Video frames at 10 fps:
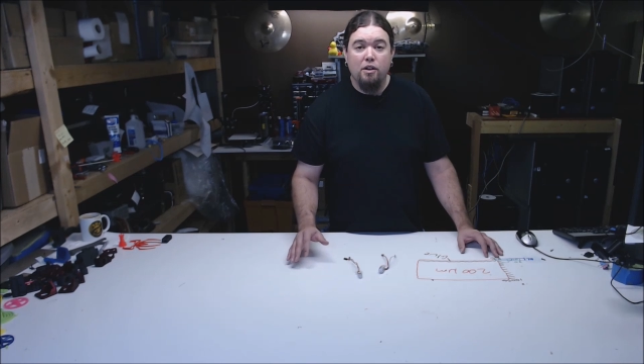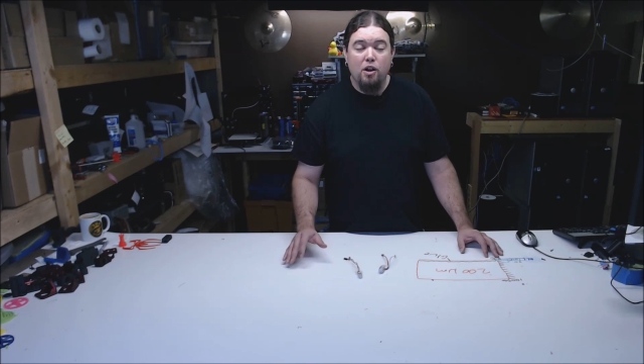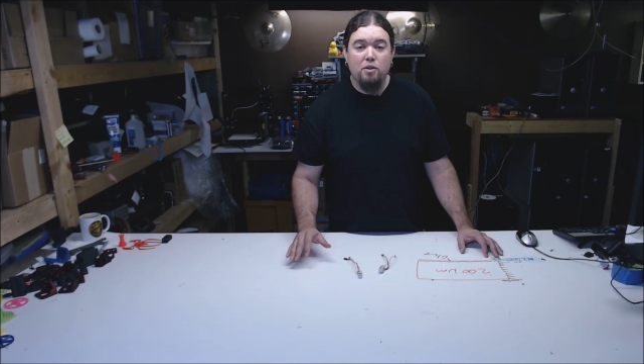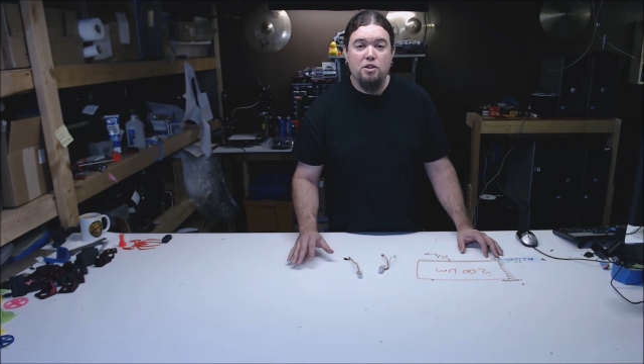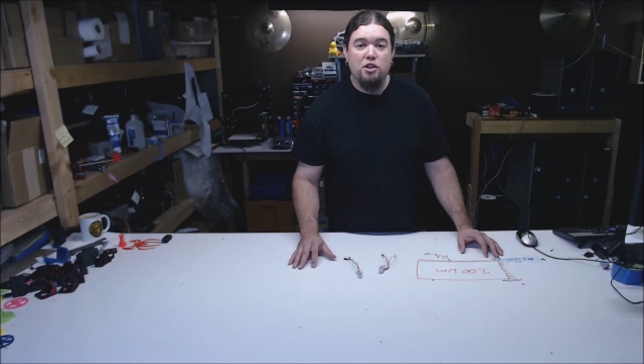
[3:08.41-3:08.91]

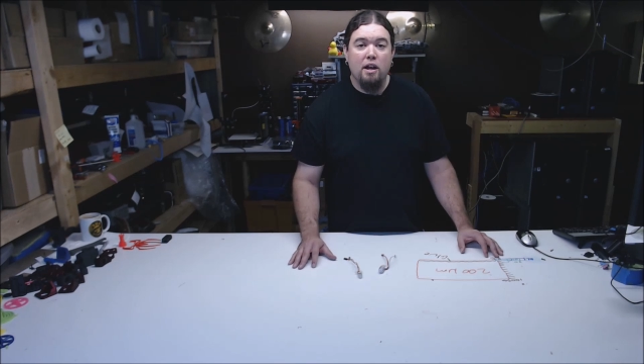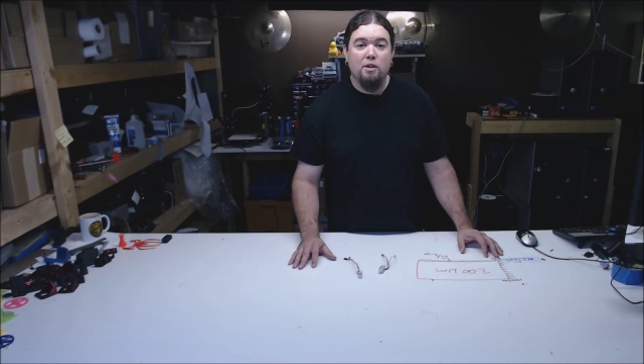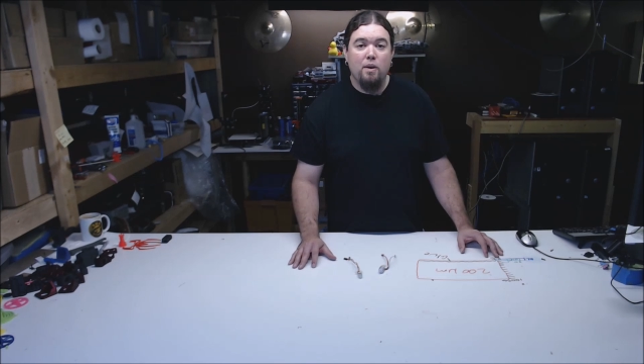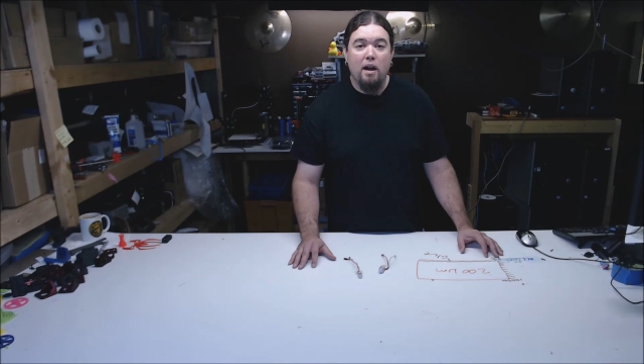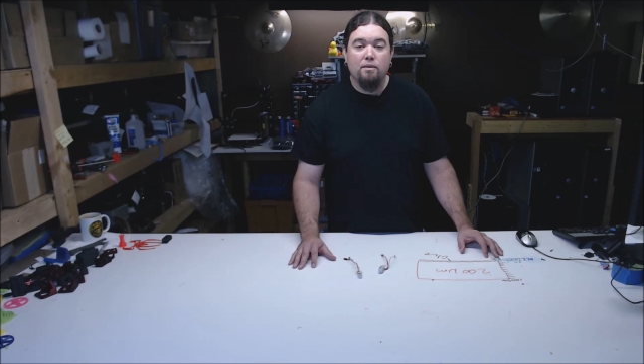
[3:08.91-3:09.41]
go the
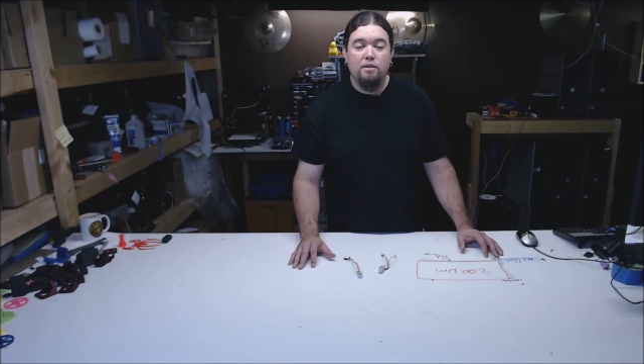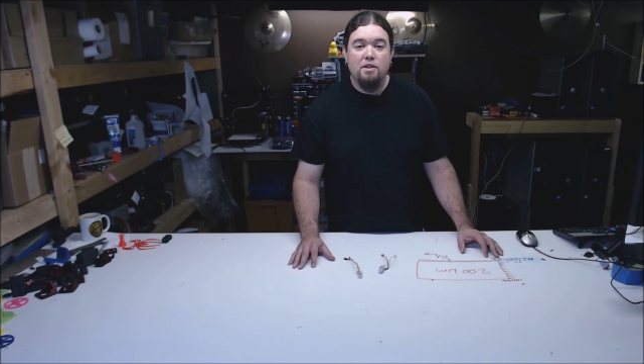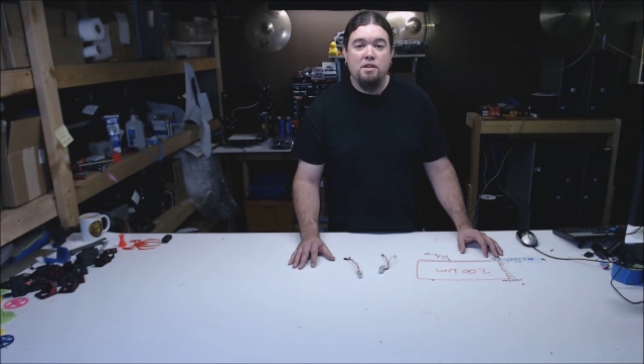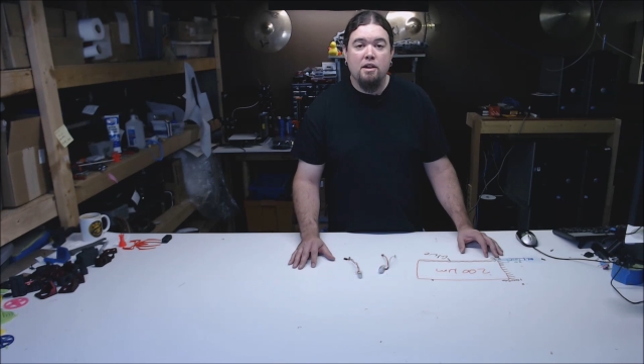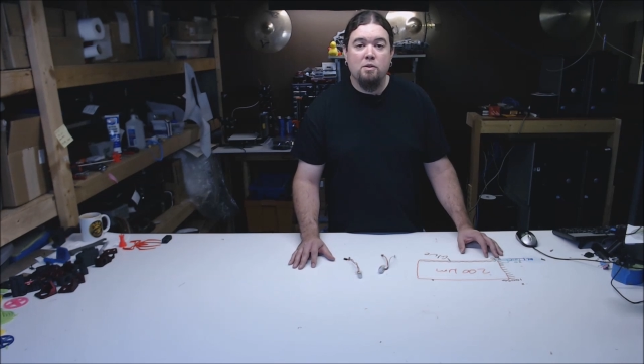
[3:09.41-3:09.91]
China route.
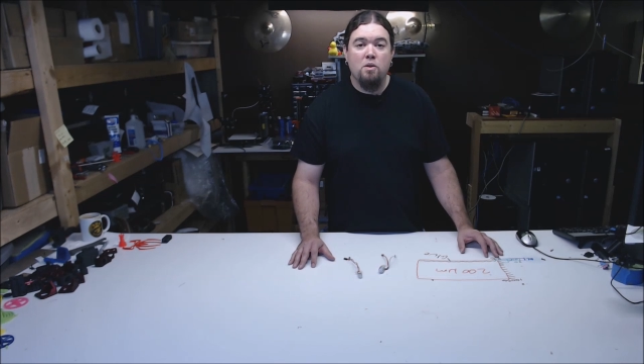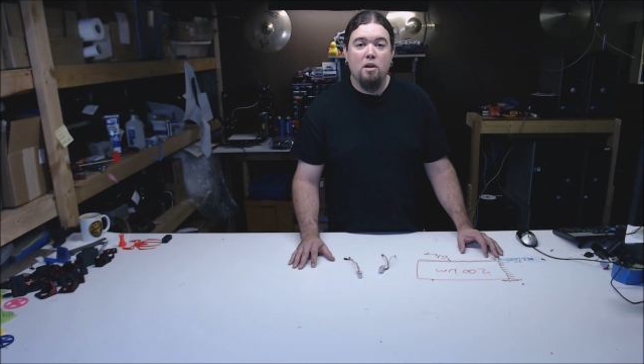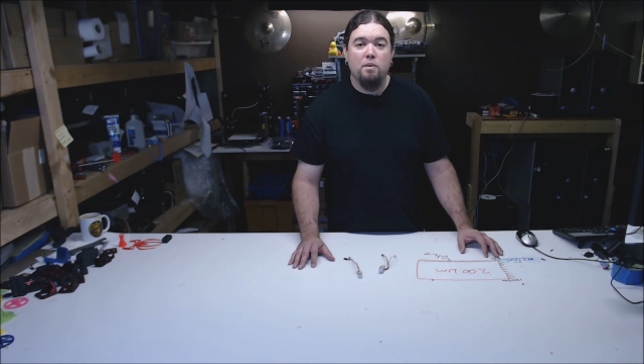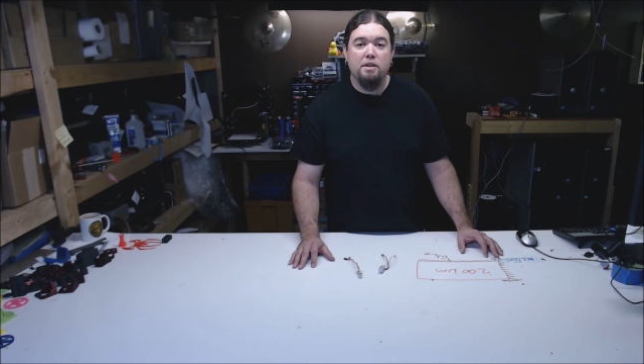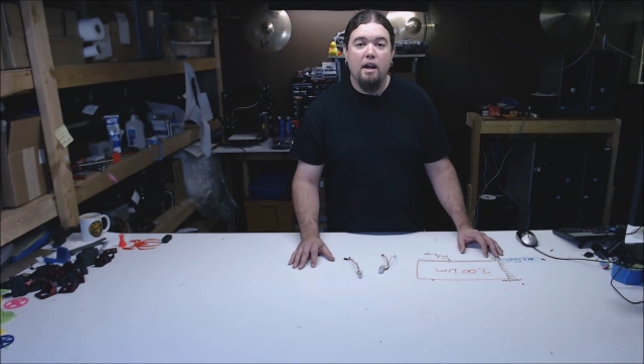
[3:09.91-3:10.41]
There's nothing
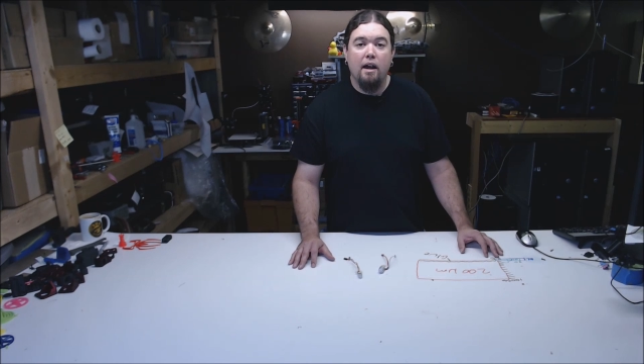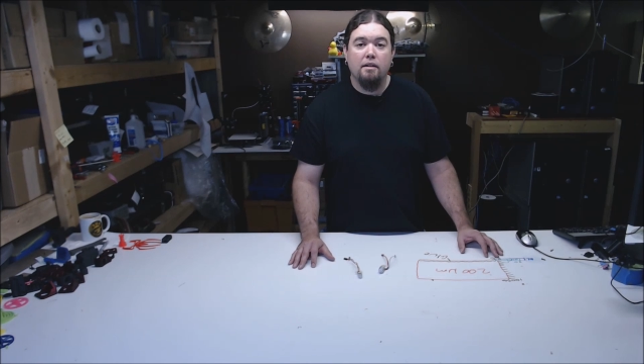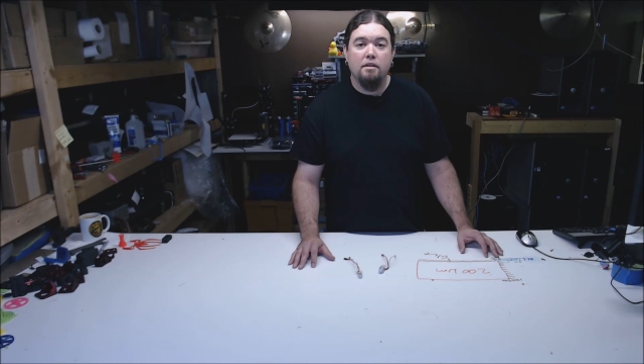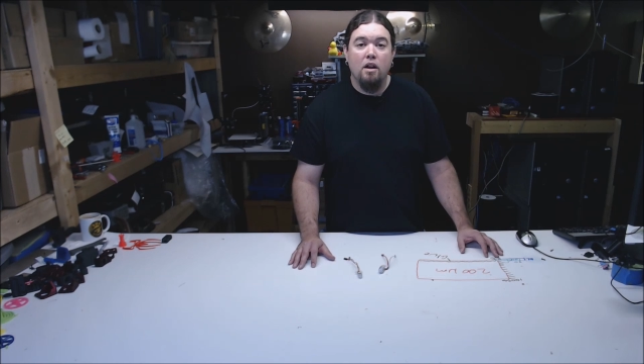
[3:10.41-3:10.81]
wrong with that.